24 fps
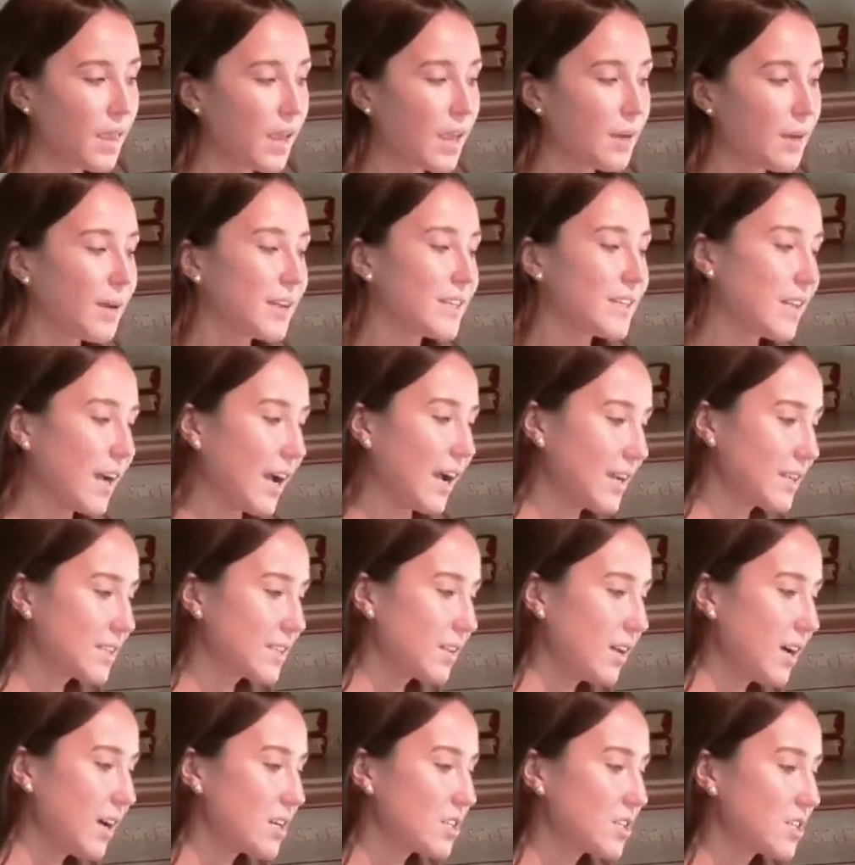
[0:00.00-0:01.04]
In my science
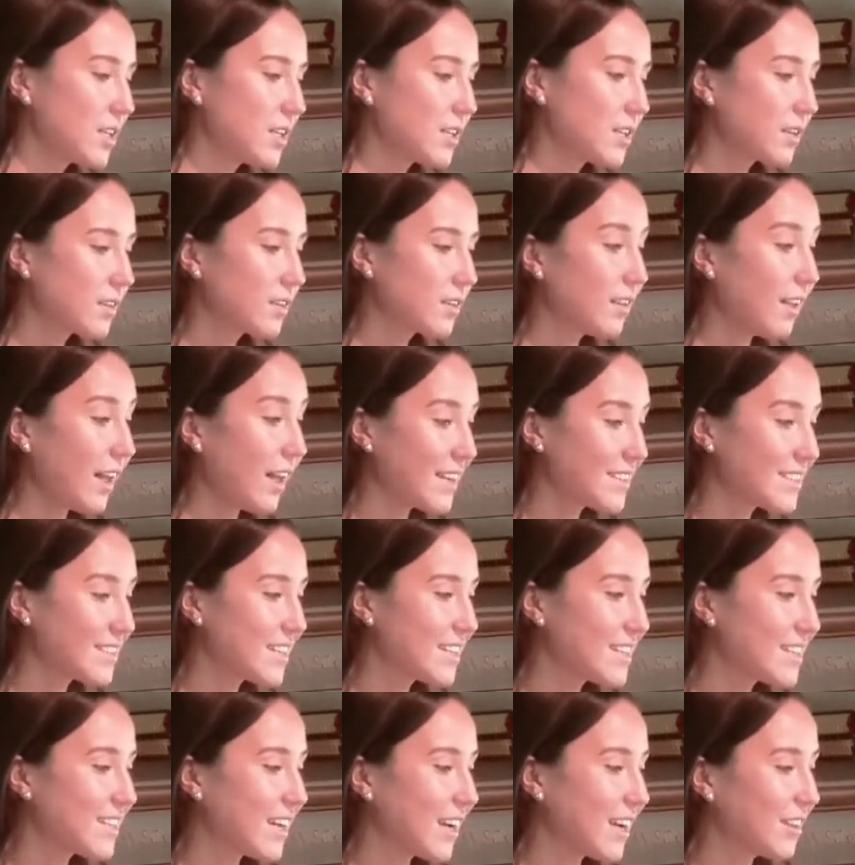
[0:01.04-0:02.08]

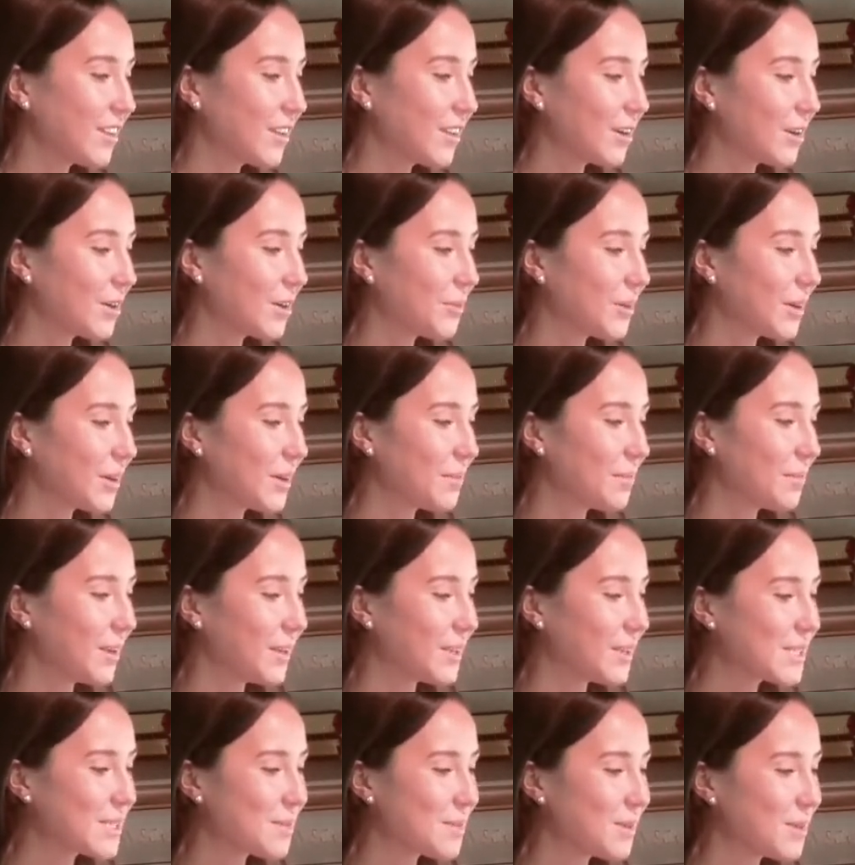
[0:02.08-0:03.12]
classes, I learned what it
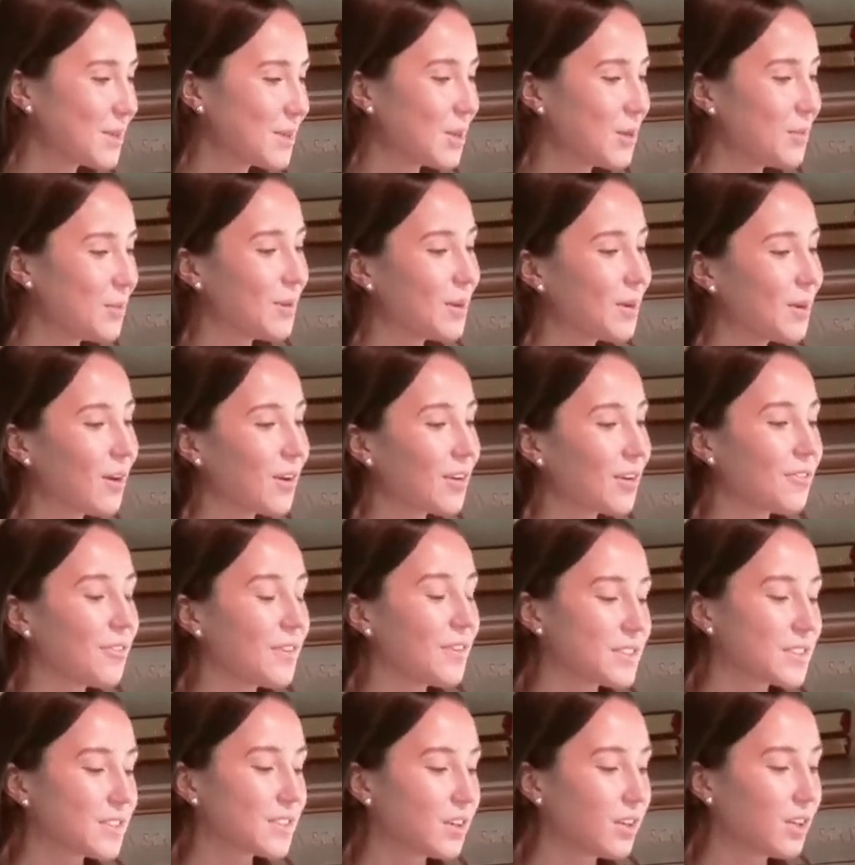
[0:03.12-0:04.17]
means to be human on a
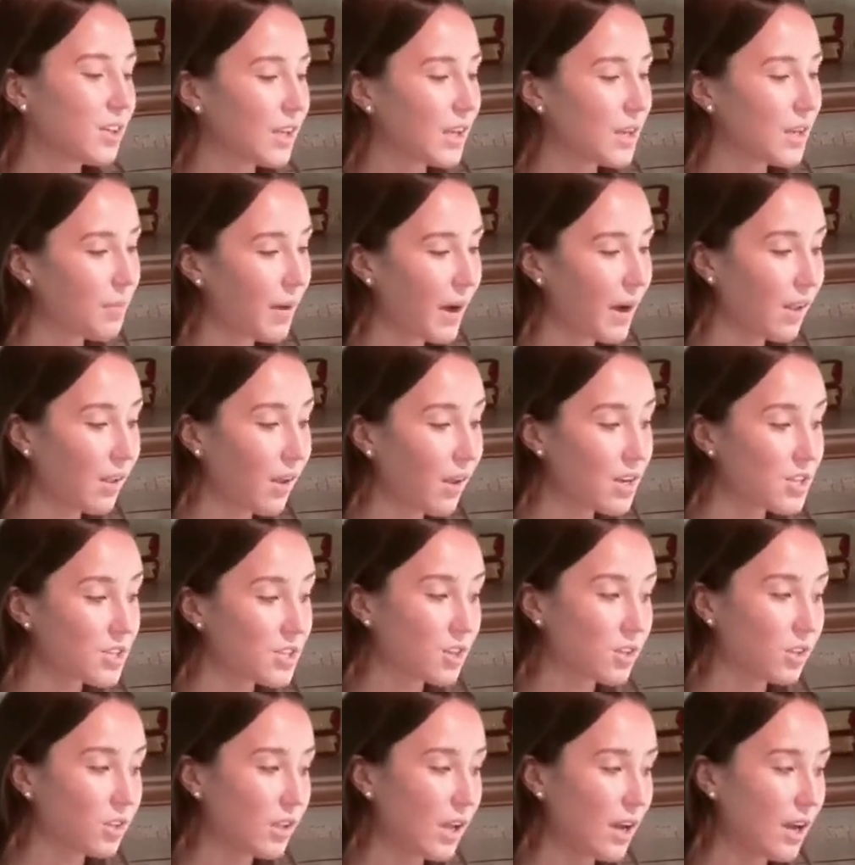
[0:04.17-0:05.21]
physical and
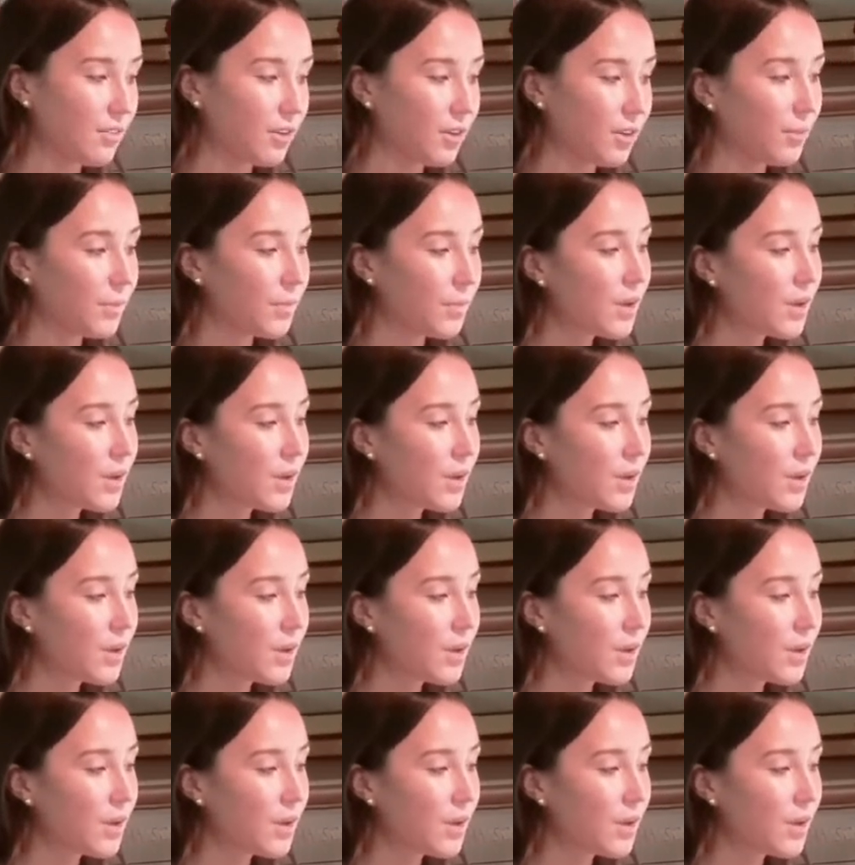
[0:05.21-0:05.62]
biological level